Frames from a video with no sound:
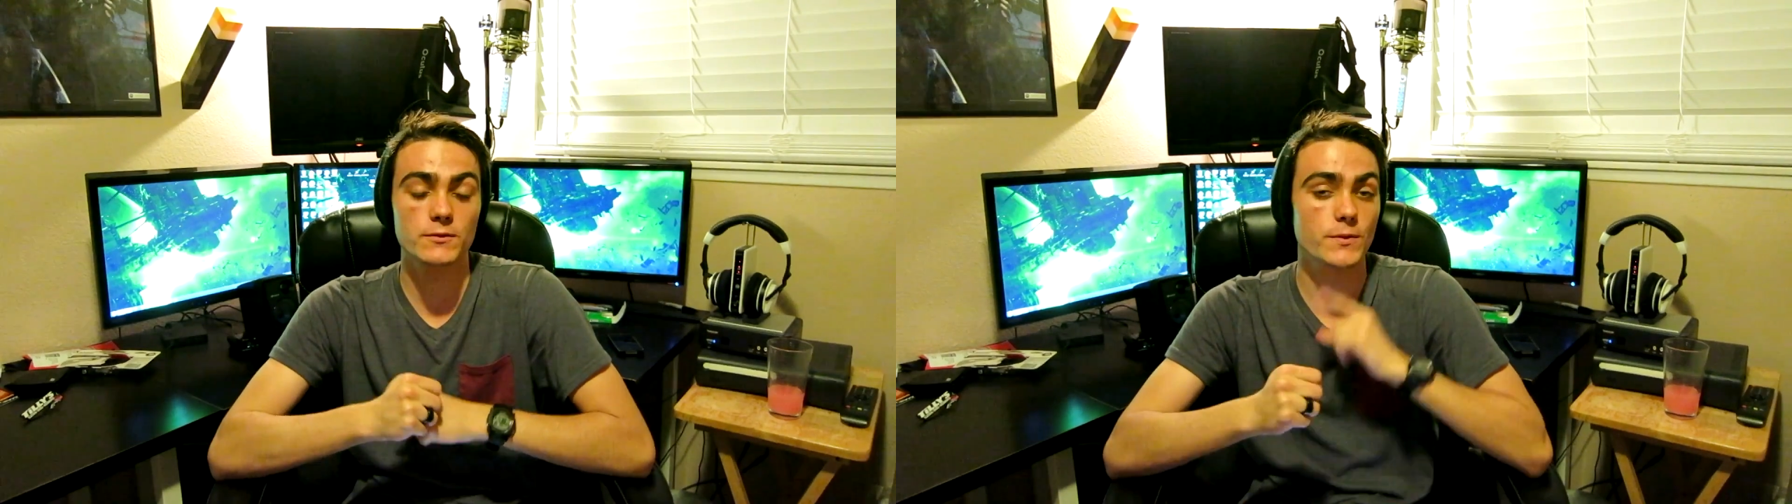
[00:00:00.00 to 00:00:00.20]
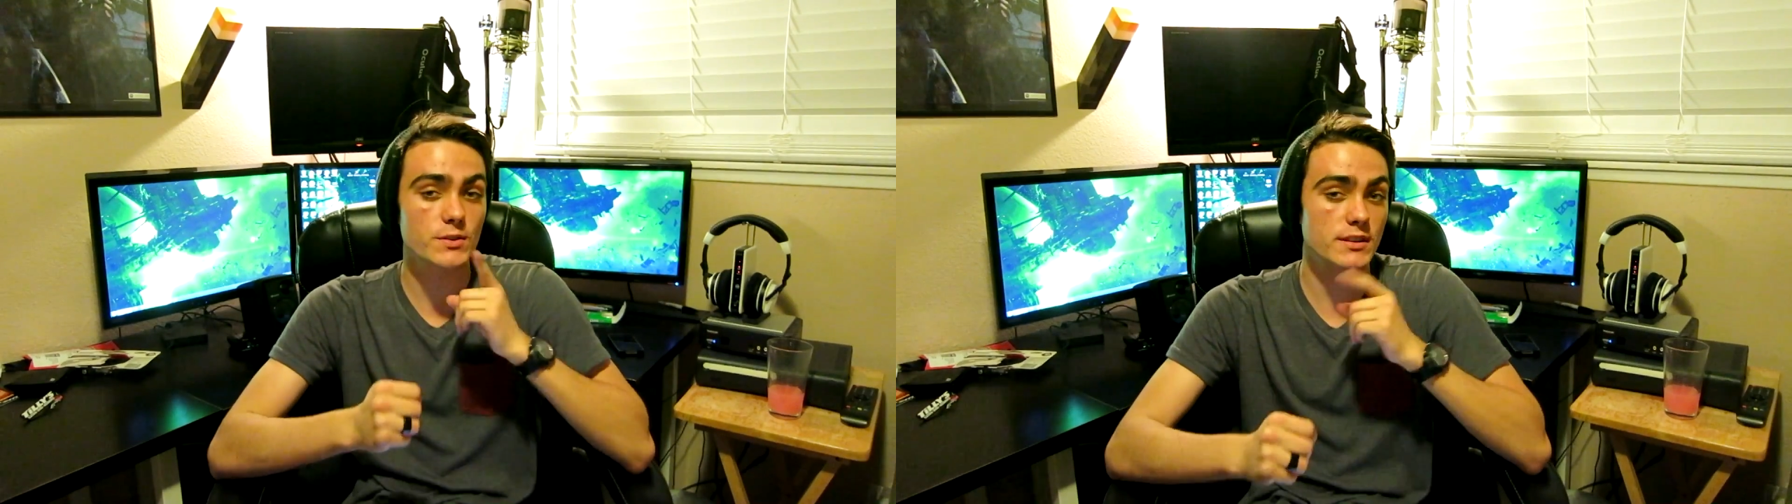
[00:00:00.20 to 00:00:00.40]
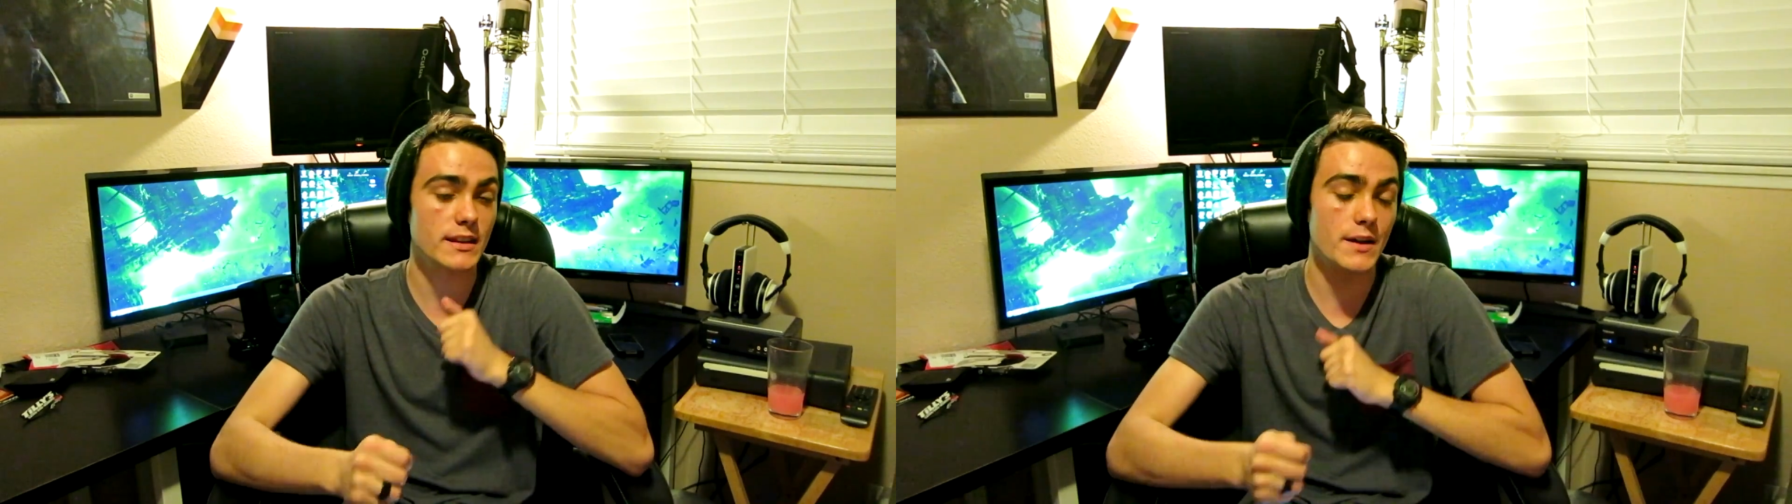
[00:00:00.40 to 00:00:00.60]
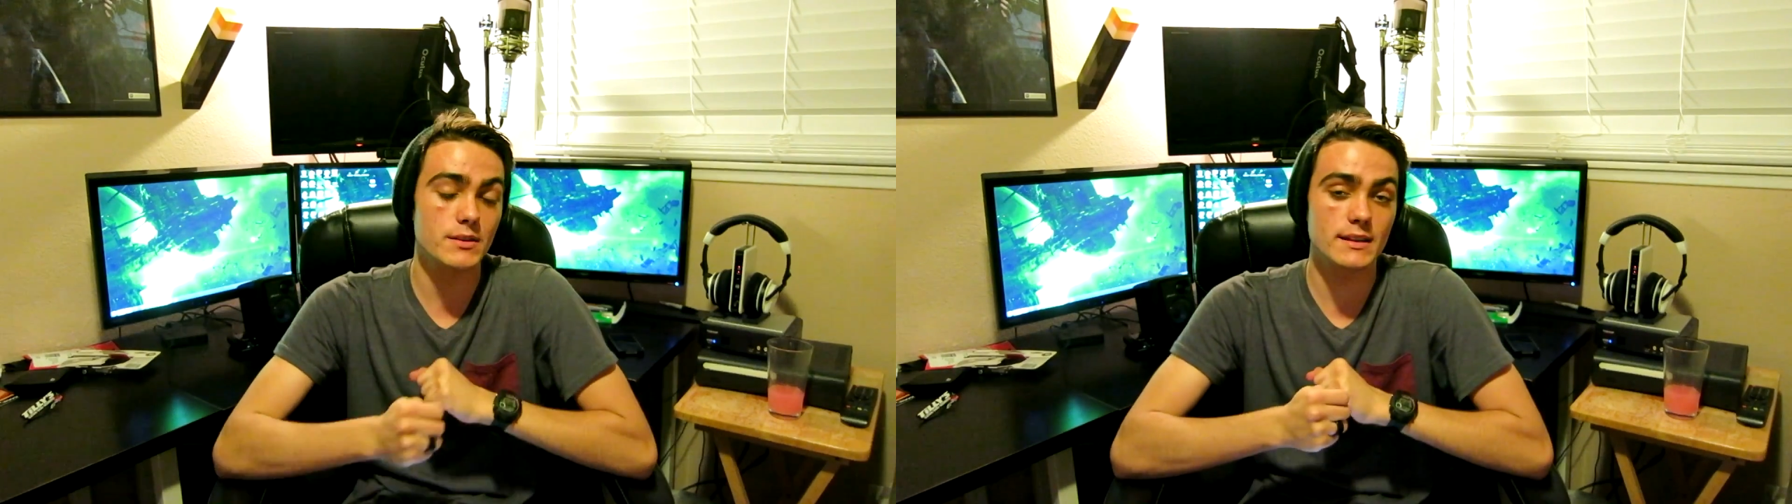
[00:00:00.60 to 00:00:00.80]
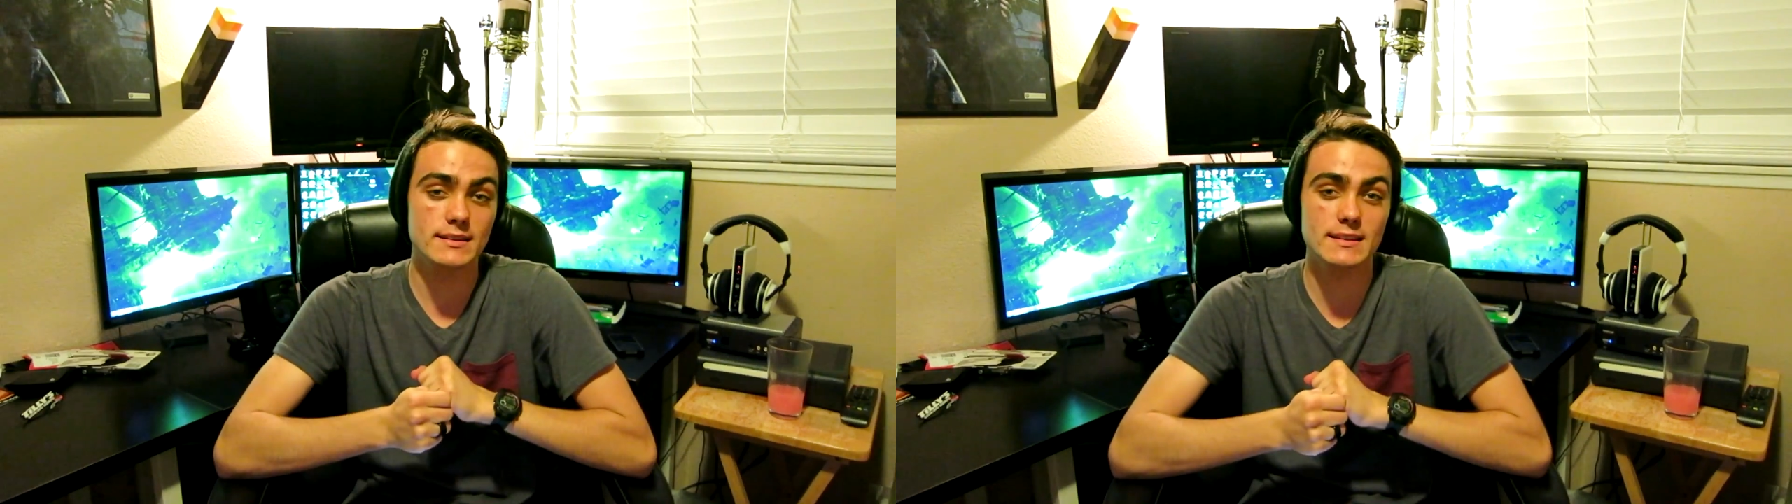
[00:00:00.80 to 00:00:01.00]
First thing I would
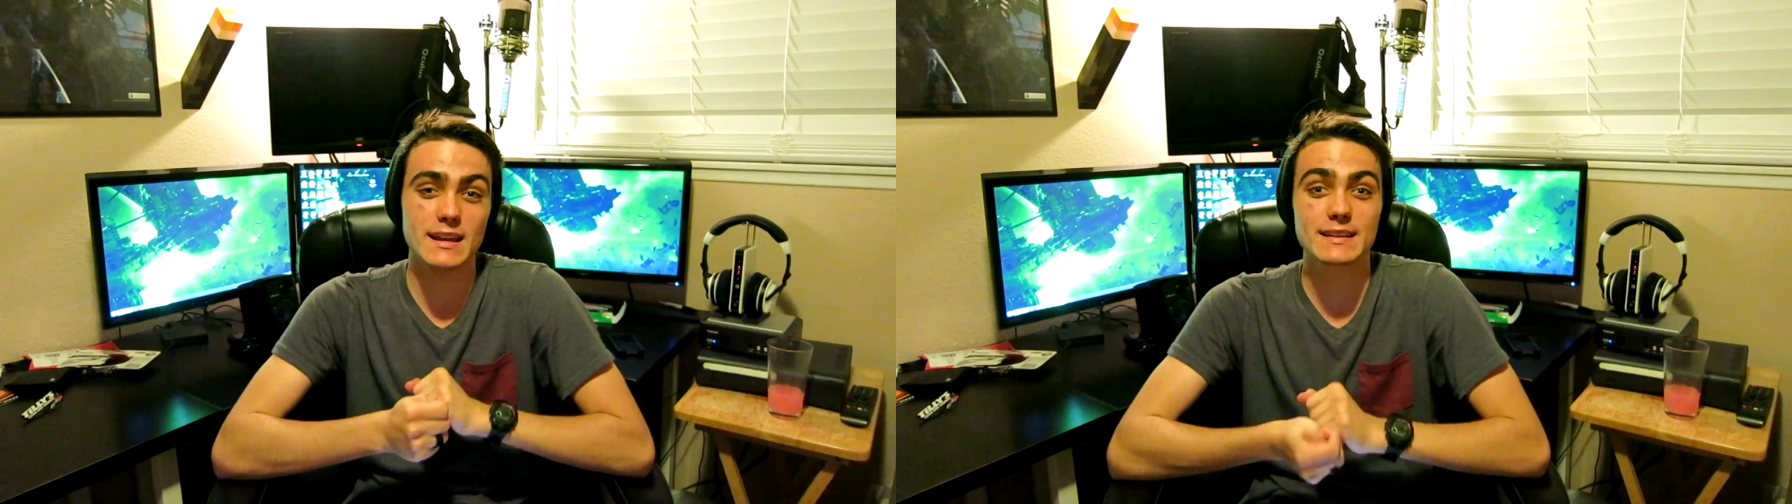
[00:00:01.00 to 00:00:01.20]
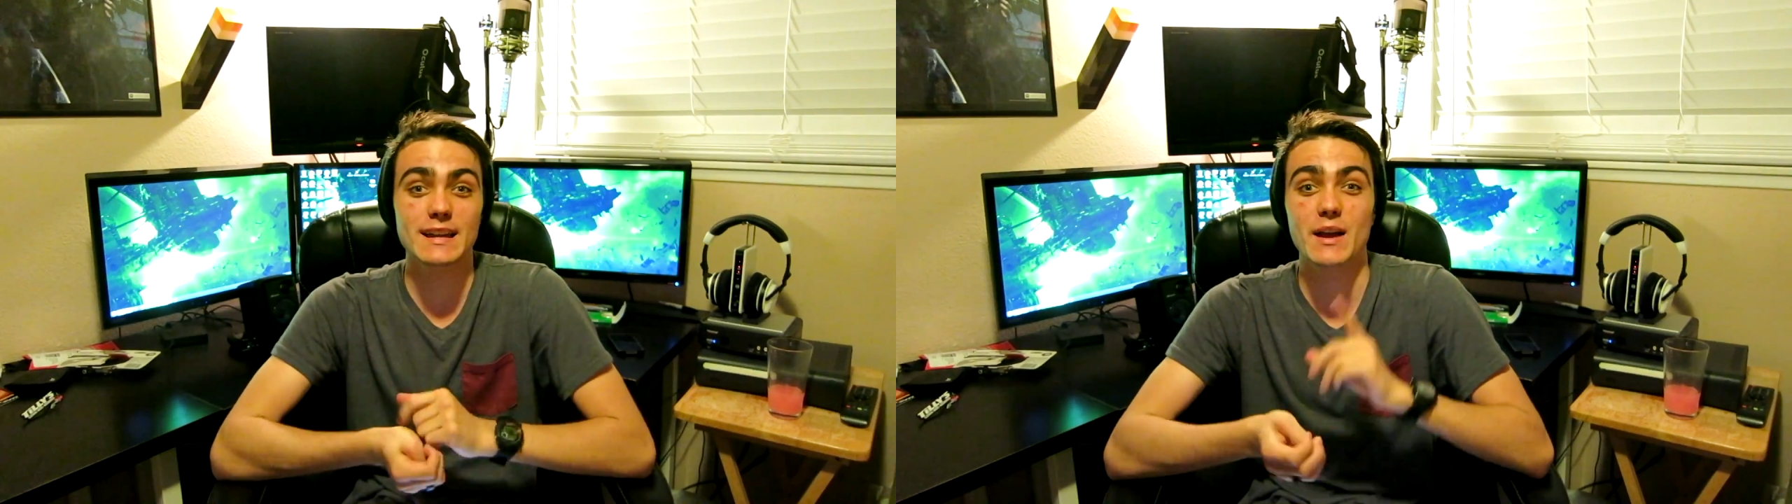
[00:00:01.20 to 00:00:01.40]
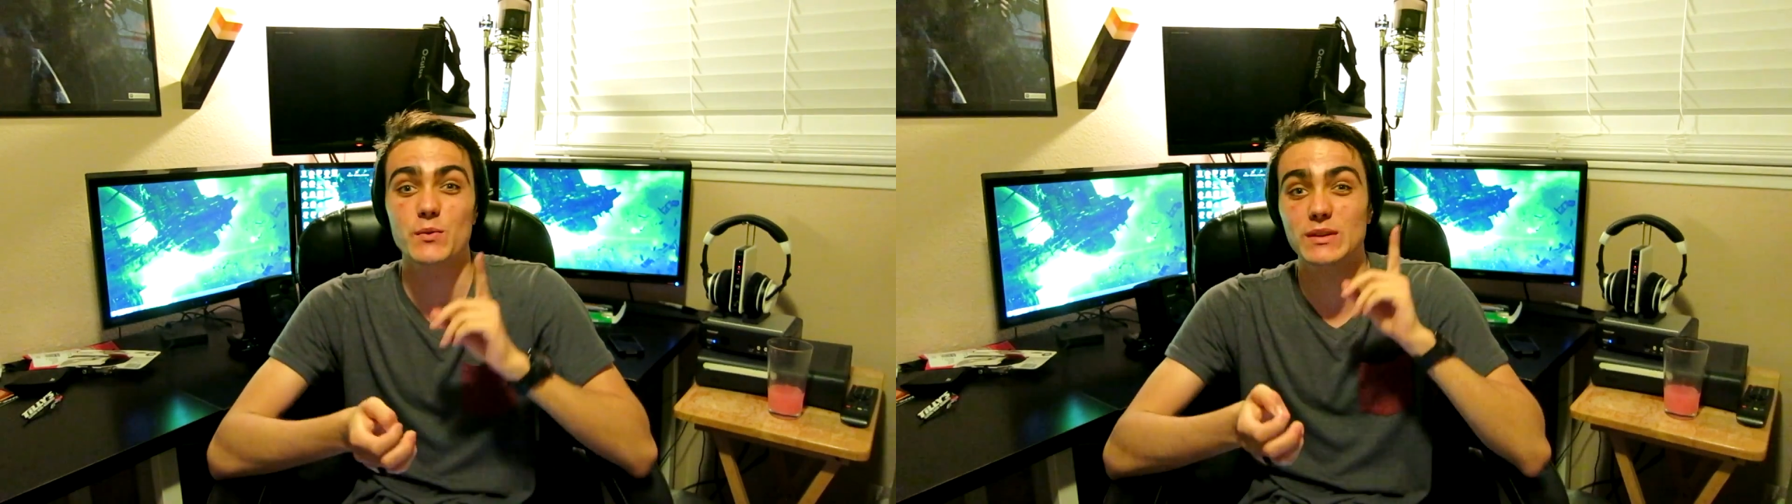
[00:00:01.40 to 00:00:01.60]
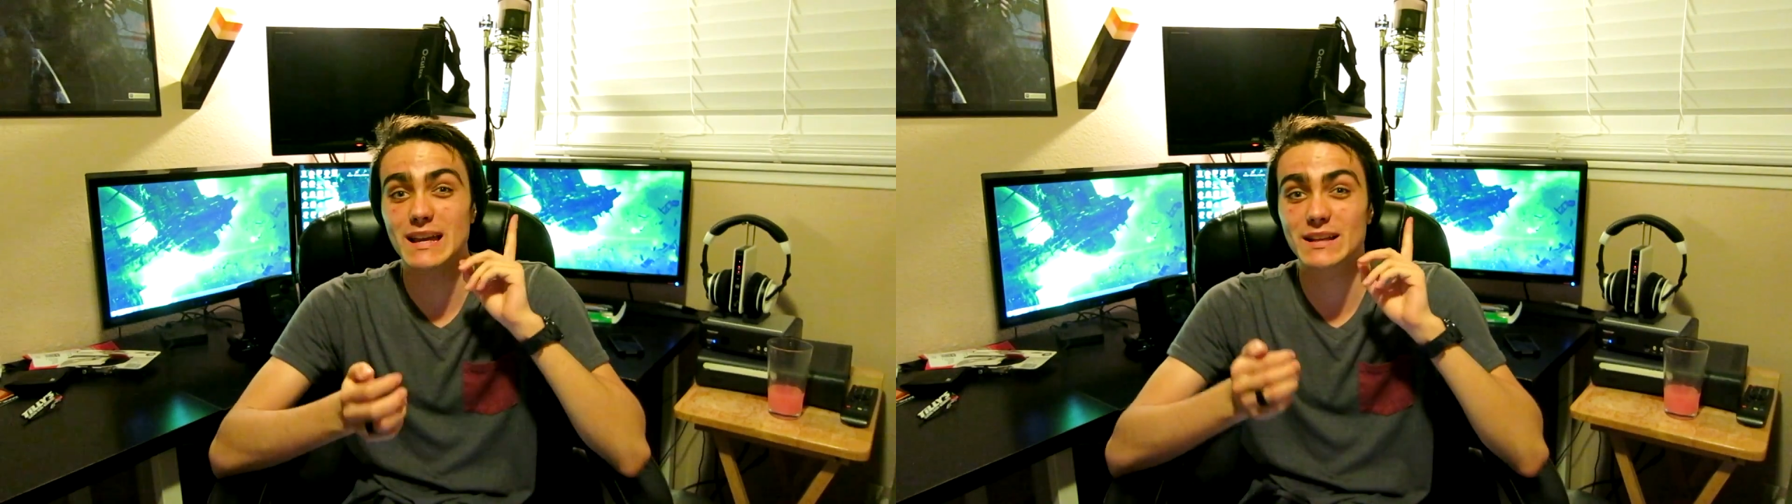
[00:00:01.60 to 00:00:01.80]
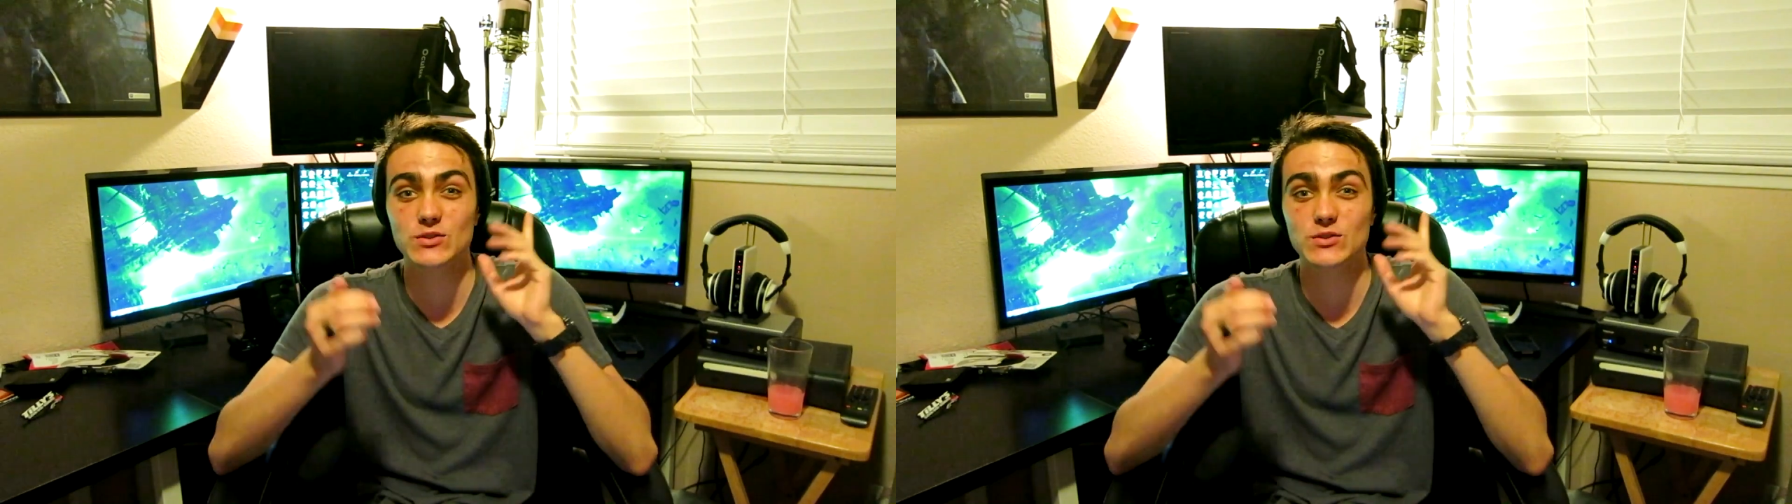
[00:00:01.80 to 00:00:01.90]
like to say is I would like